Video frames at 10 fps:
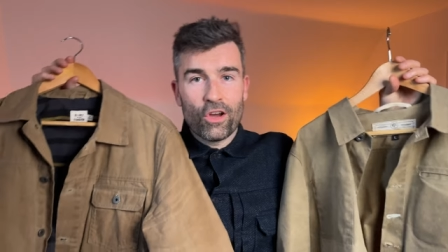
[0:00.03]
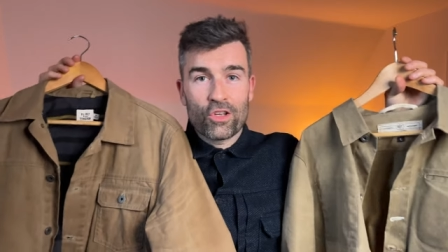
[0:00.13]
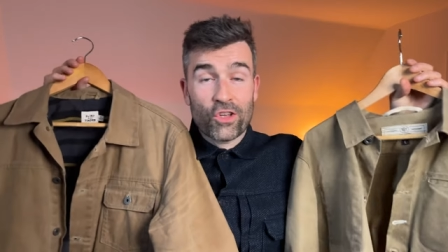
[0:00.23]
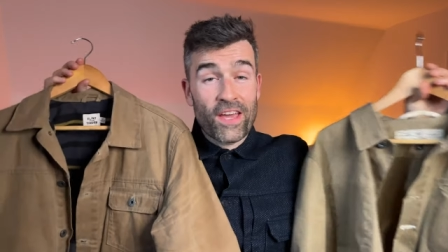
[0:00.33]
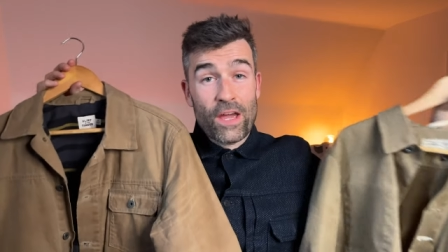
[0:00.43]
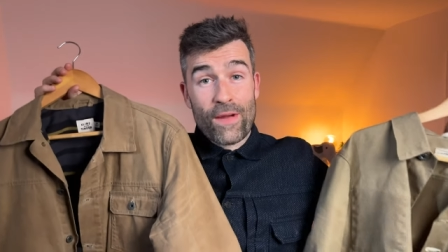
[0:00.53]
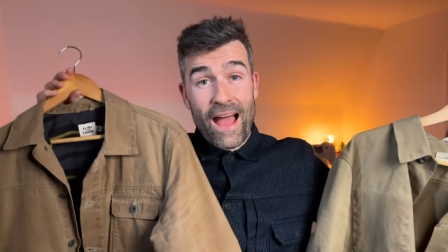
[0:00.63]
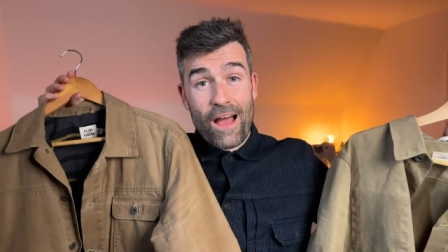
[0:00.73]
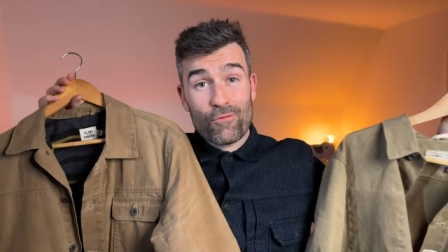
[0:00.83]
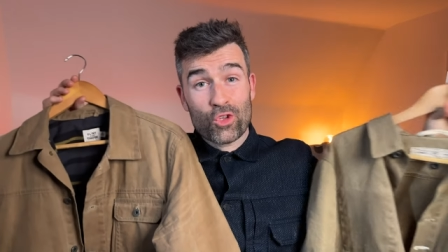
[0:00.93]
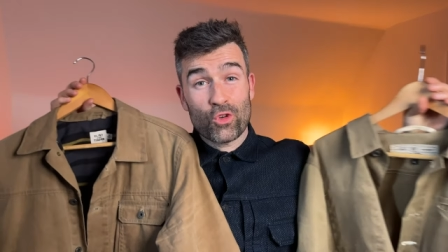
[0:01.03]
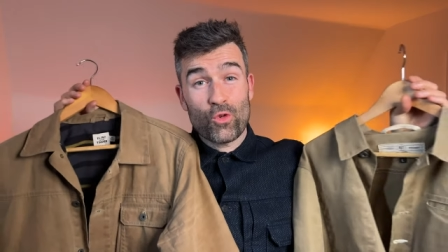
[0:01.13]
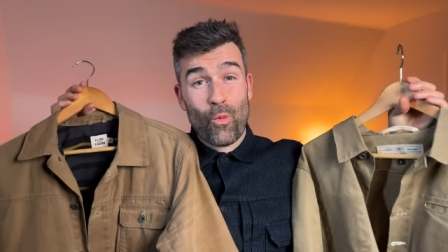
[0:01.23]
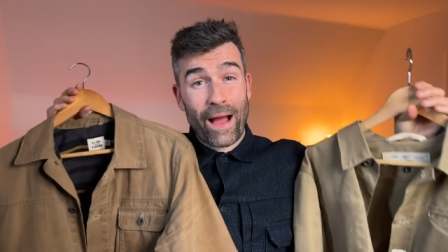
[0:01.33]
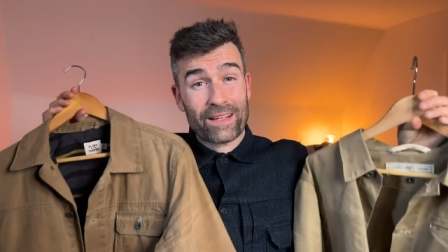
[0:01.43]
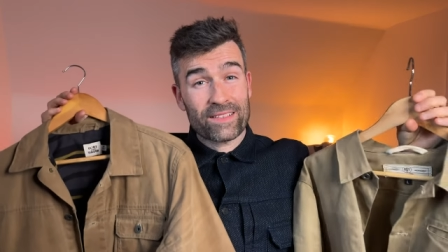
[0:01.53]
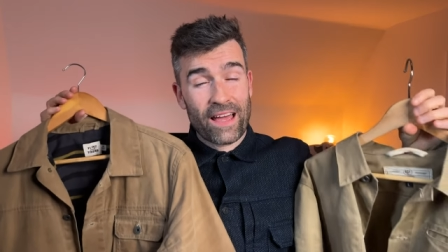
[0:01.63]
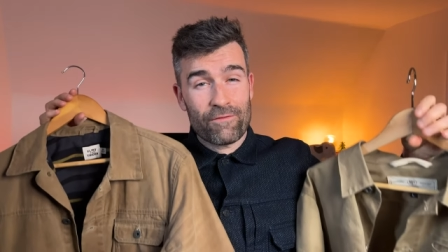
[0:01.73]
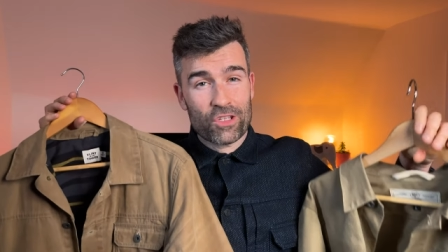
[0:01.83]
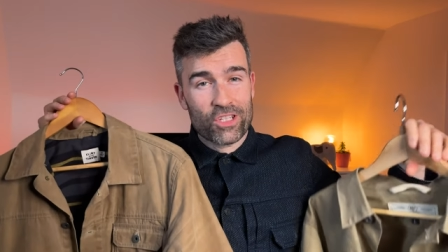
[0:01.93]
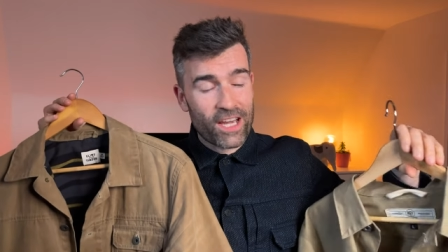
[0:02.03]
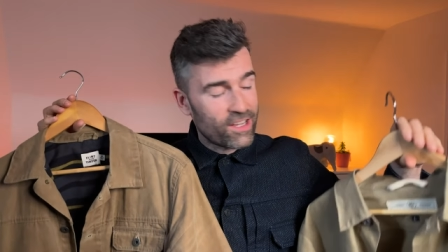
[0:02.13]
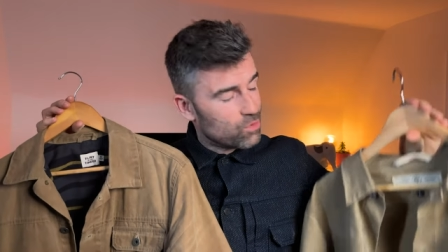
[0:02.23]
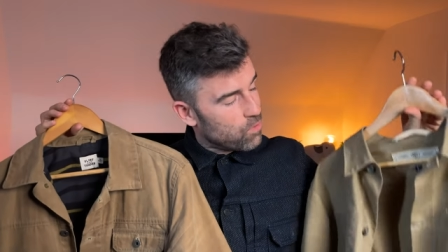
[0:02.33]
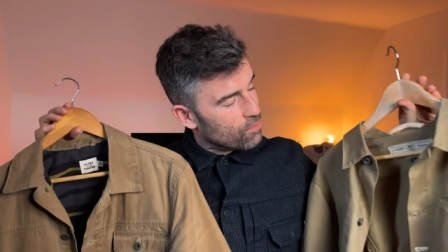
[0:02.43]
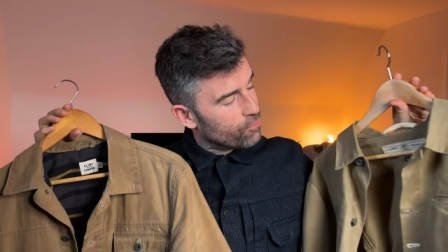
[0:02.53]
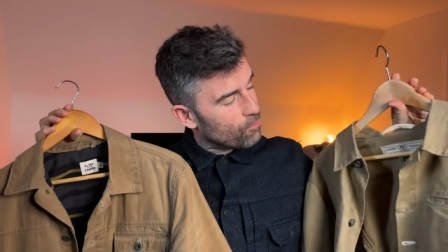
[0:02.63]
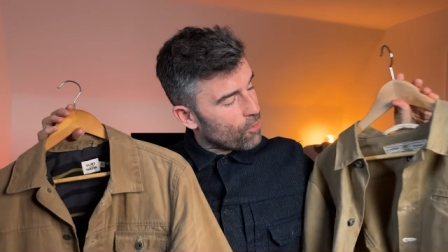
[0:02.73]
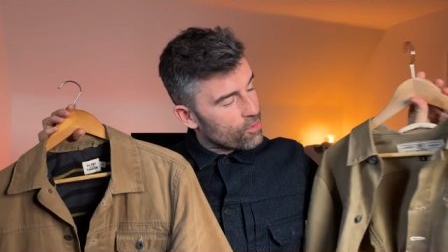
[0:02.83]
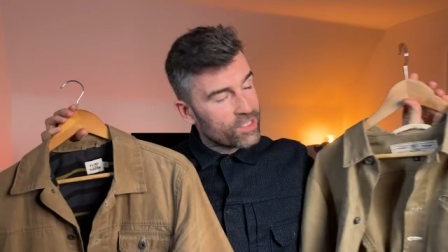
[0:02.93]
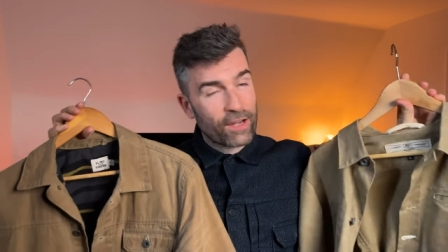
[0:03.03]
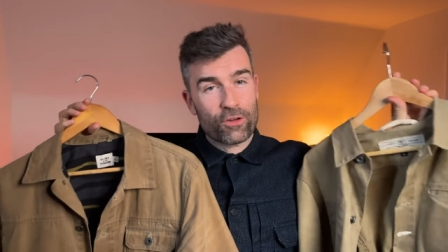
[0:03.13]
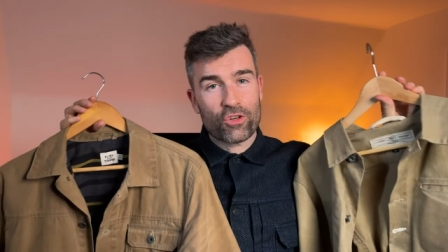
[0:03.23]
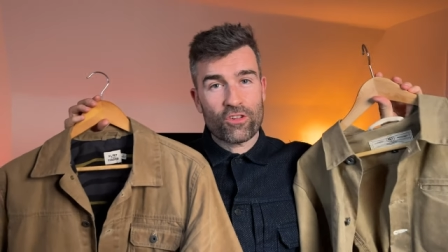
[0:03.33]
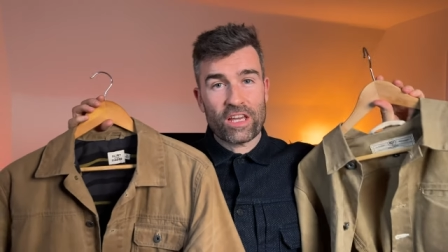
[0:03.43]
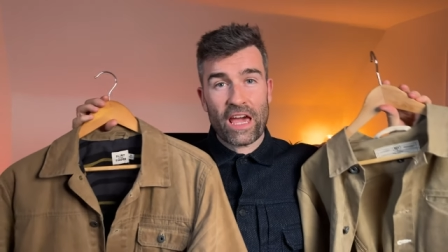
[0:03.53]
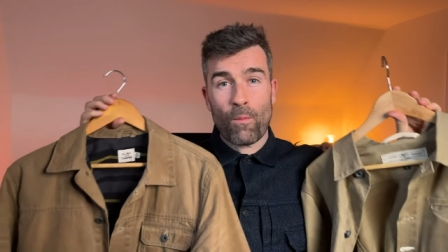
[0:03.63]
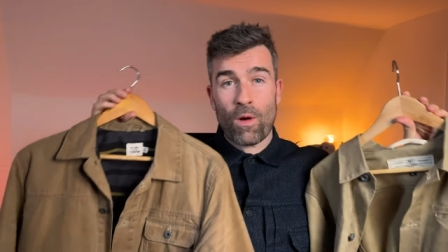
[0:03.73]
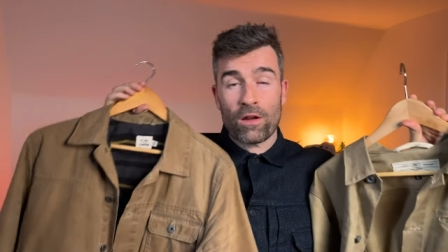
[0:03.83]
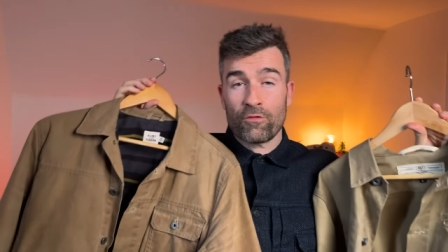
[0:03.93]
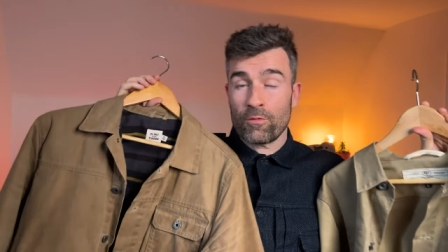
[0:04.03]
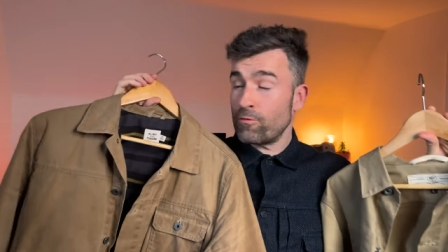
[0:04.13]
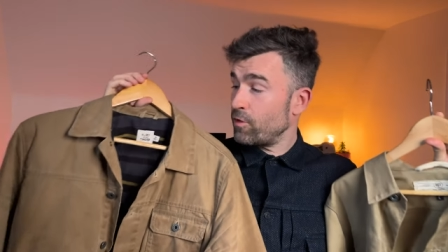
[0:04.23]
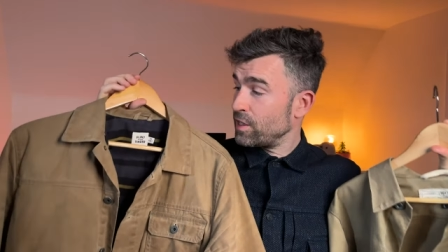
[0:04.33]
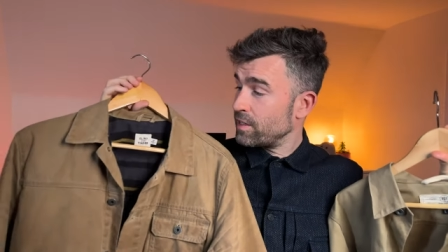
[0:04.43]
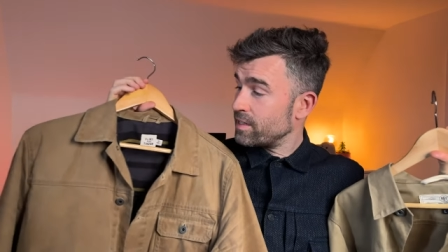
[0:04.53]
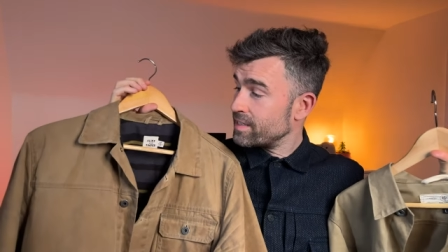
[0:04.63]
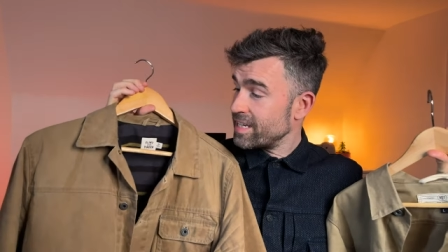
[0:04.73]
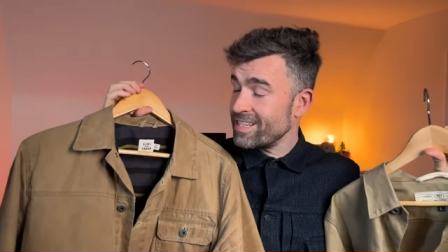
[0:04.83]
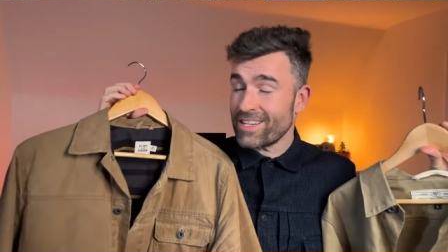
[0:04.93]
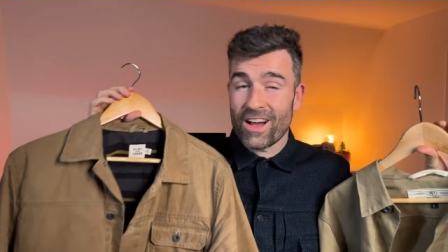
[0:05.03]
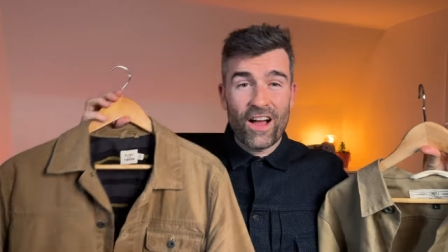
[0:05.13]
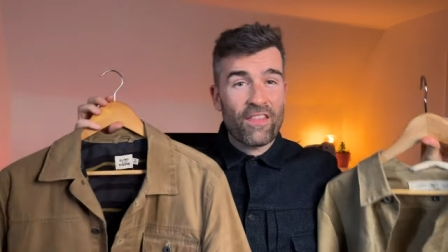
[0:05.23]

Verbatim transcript: So here we have two wax canvas jackets, one from Rogue Territory and one from Flint and Tinder.